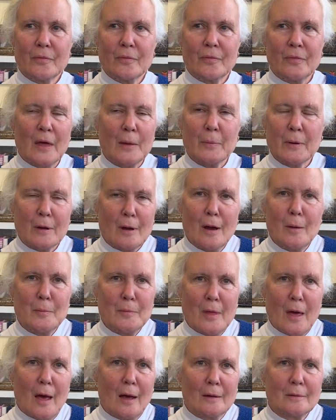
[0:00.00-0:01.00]
they become
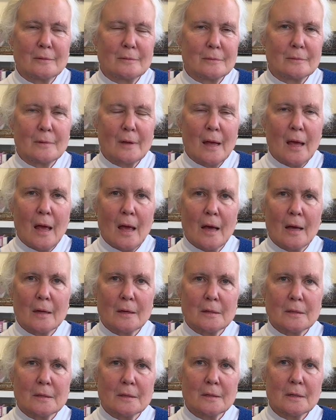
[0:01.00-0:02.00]
that.
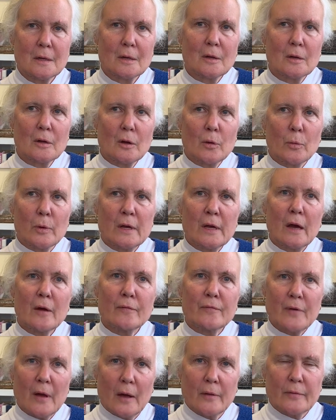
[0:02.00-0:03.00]
And we have
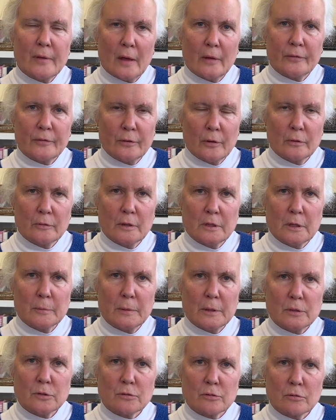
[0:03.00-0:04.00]
found that certainly to
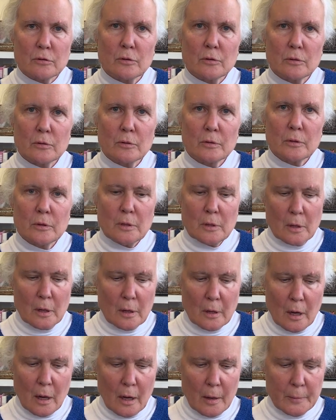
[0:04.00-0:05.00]
be true
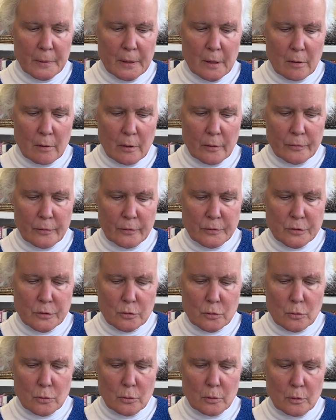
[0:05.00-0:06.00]
here at the
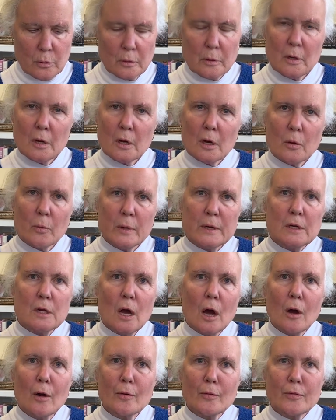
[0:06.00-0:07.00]
school. We
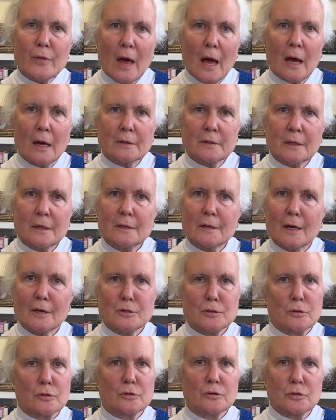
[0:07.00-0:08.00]
know that
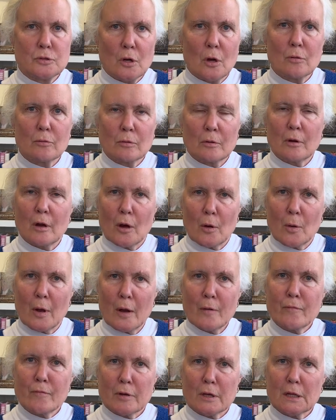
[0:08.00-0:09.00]
teenagers don't know
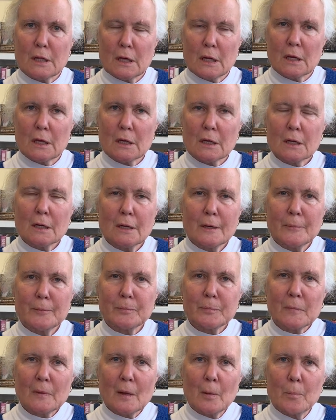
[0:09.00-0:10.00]
everything,
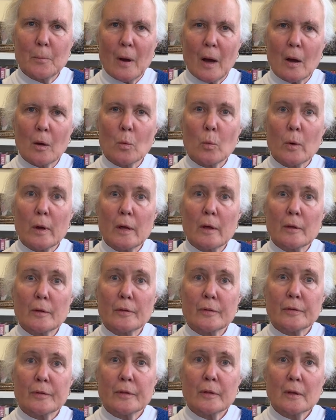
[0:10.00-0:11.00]
but
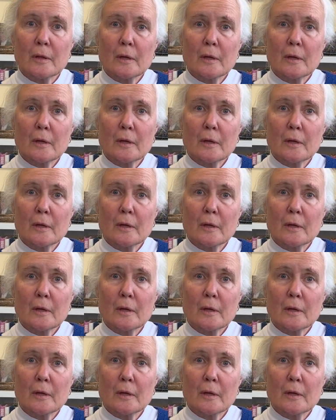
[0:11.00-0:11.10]
with